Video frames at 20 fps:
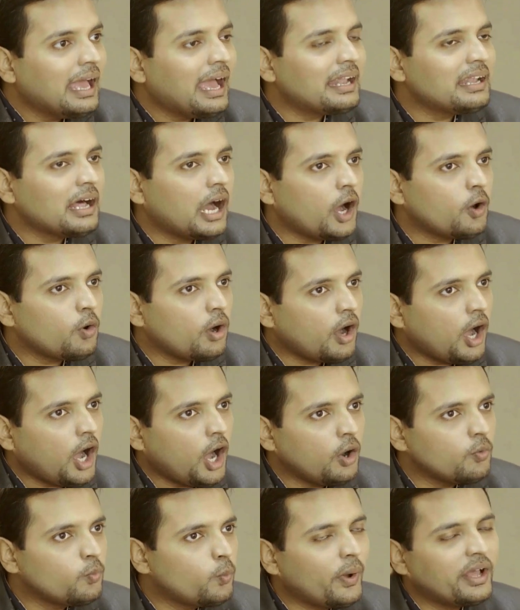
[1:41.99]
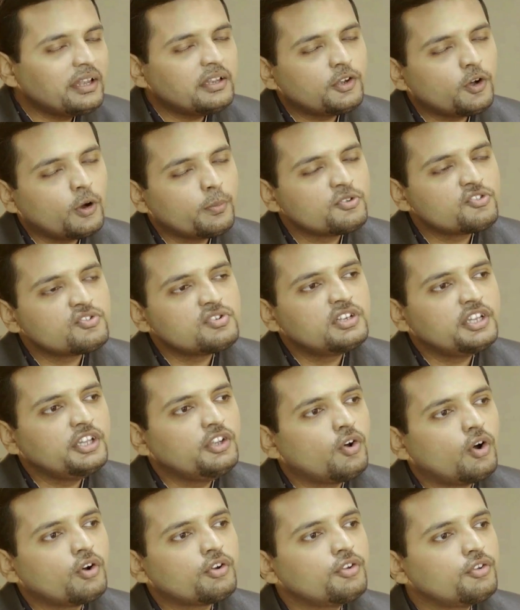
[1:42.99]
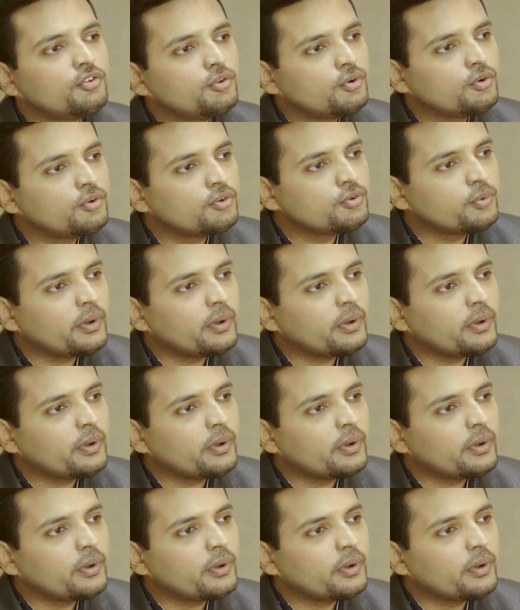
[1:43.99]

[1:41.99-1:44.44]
And when did opportunity knock your door